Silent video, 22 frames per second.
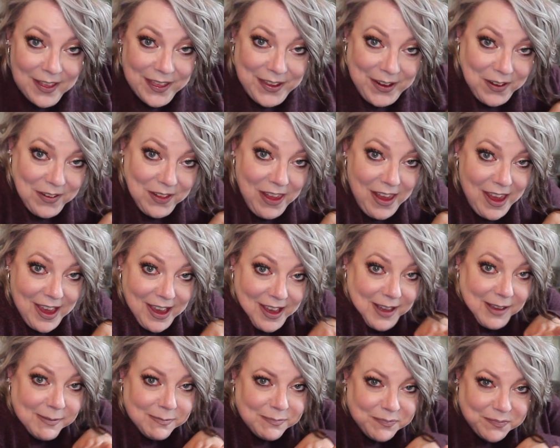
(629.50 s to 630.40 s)
they're
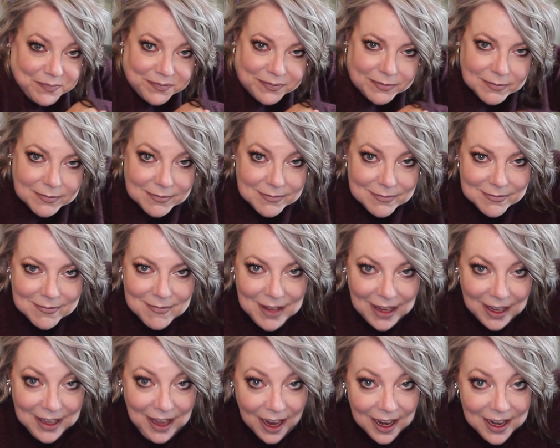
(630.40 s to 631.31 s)
like
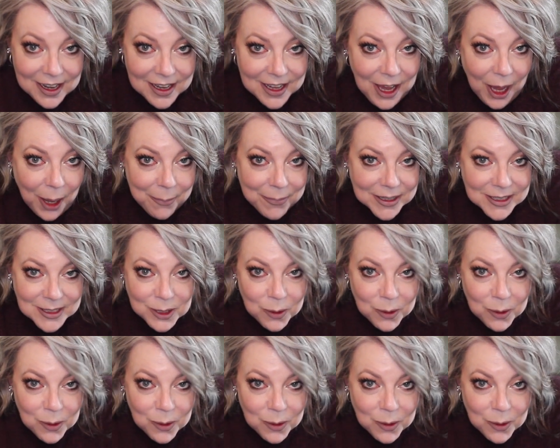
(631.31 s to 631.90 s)
kind of coming